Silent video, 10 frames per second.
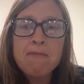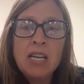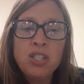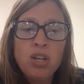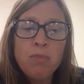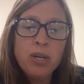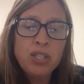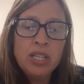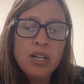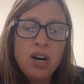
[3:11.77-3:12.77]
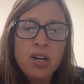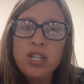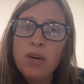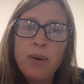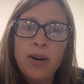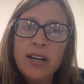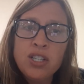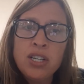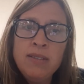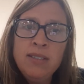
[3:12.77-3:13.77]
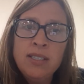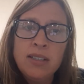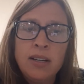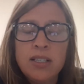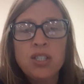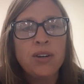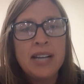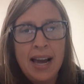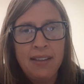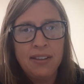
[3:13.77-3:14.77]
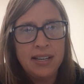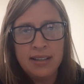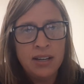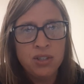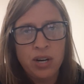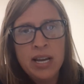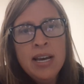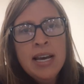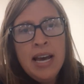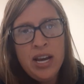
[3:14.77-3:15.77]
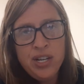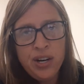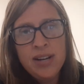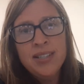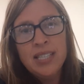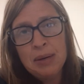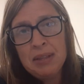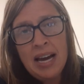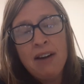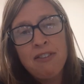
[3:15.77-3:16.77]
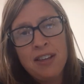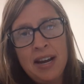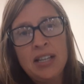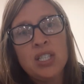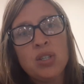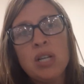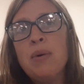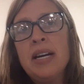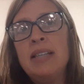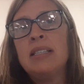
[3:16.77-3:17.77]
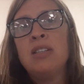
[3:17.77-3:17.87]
a certain person on your progressions, a certain athlete injury, and you're going to stick with that for the next 3 weeks.